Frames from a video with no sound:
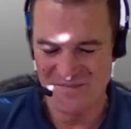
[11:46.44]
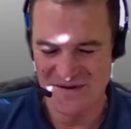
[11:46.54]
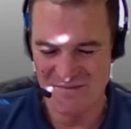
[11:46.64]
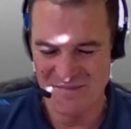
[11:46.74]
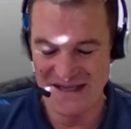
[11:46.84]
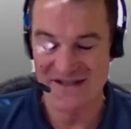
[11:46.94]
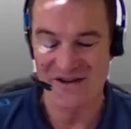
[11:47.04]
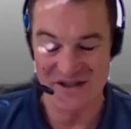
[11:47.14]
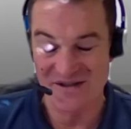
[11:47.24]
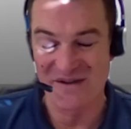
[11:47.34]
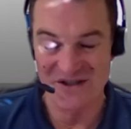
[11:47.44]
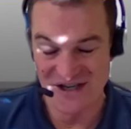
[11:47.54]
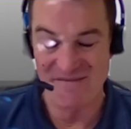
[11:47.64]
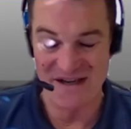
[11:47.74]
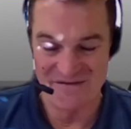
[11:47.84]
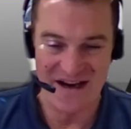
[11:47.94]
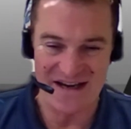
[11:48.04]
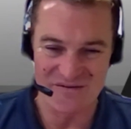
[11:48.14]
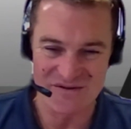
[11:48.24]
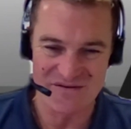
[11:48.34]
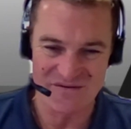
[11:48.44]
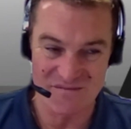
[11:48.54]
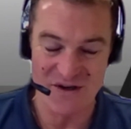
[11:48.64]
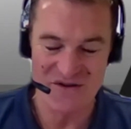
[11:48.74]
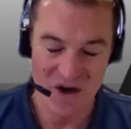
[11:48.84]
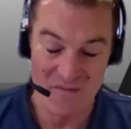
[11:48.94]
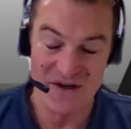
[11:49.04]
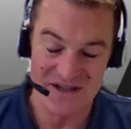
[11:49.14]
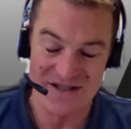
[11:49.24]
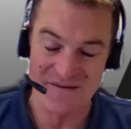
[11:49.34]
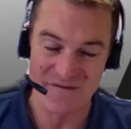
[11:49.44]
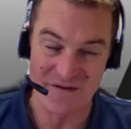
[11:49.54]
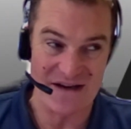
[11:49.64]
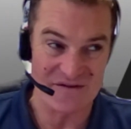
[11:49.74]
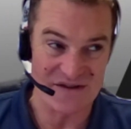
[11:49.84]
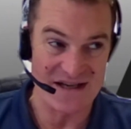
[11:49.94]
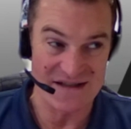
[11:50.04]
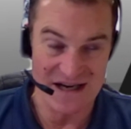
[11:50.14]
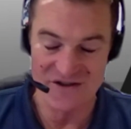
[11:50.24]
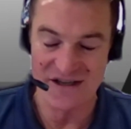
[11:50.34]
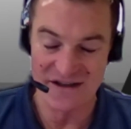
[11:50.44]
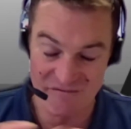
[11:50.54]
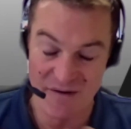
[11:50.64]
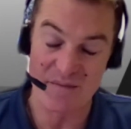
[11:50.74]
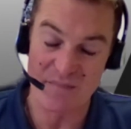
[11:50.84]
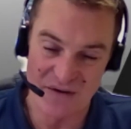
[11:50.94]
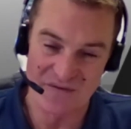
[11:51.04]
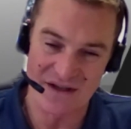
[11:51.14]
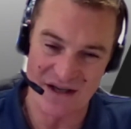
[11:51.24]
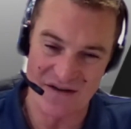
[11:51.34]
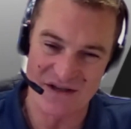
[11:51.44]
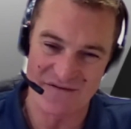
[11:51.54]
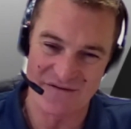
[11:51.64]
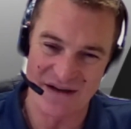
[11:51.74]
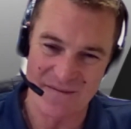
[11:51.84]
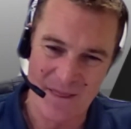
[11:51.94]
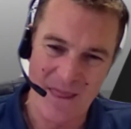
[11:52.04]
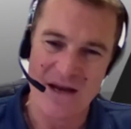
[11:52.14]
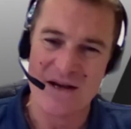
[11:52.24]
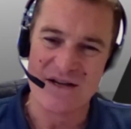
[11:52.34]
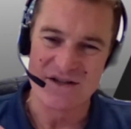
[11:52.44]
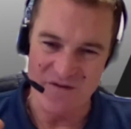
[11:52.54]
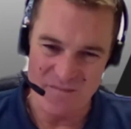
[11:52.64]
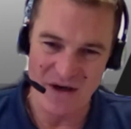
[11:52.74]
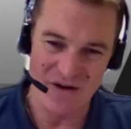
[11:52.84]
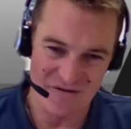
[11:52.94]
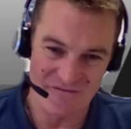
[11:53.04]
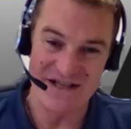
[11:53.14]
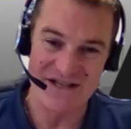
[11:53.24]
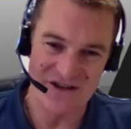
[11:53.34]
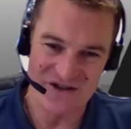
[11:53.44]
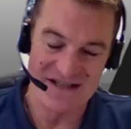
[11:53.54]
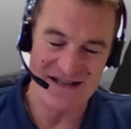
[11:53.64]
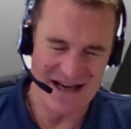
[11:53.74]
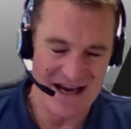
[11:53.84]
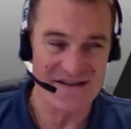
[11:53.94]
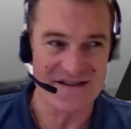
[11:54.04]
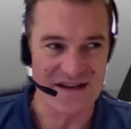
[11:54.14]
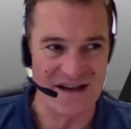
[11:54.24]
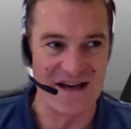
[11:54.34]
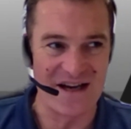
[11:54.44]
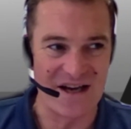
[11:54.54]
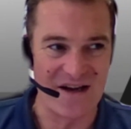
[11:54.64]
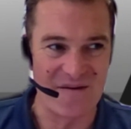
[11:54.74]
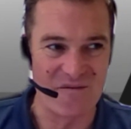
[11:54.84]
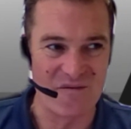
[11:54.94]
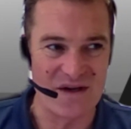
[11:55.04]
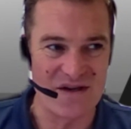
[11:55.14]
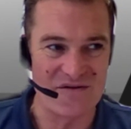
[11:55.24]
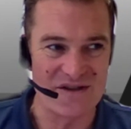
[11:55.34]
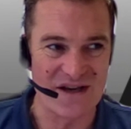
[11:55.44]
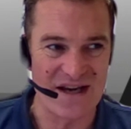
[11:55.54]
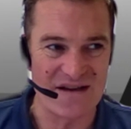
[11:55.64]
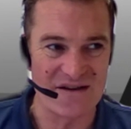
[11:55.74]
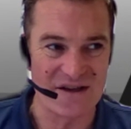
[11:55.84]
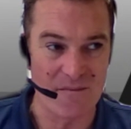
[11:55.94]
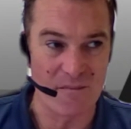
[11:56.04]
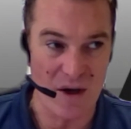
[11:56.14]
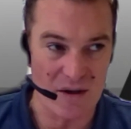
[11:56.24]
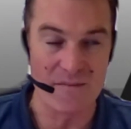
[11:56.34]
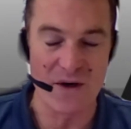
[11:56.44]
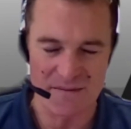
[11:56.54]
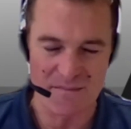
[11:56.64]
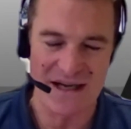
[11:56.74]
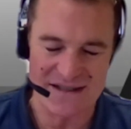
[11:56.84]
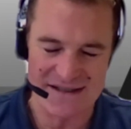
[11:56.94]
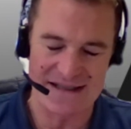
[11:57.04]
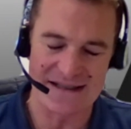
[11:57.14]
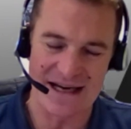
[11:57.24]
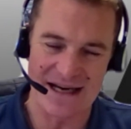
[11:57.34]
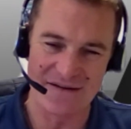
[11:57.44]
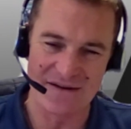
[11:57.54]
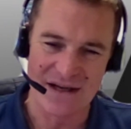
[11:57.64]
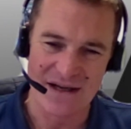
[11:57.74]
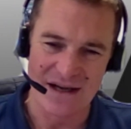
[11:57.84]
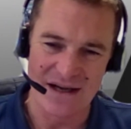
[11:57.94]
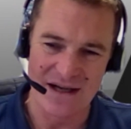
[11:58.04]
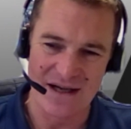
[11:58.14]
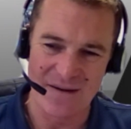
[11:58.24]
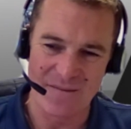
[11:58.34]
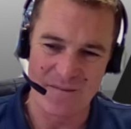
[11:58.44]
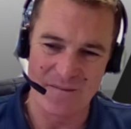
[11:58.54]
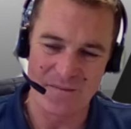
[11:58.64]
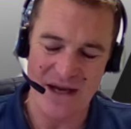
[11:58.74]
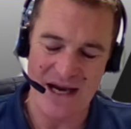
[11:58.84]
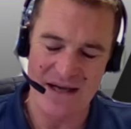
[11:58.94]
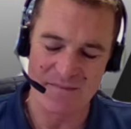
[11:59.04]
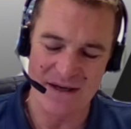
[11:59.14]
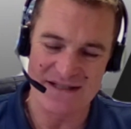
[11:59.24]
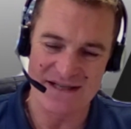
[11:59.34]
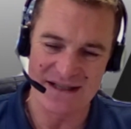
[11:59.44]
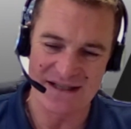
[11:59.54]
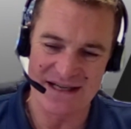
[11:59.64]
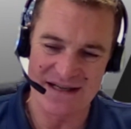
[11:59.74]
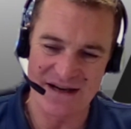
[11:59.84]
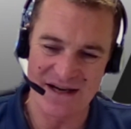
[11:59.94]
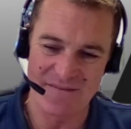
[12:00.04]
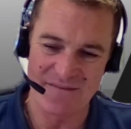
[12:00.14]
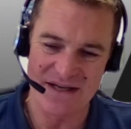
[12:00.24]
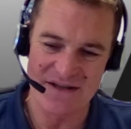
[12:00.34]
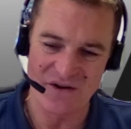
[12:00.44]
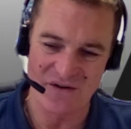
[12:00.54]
biggest item that generally fails, or the most common item that fails, is actually the rubber boot that goes over it. So we put a lot of research into that. We use a polyamide plastic now, and basically it's got